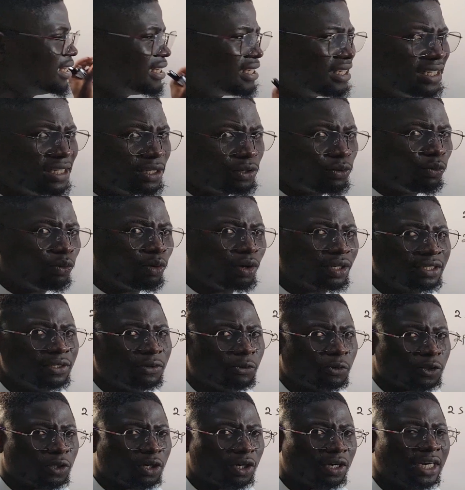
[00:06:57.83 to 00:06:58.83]
this is what he
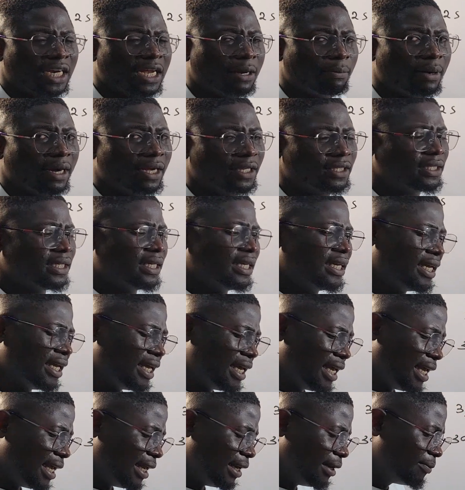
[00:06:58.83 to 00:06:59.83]
was talking about.
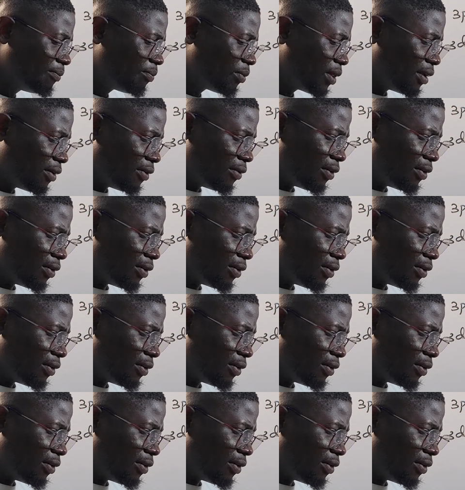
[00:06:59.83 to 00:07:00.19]
In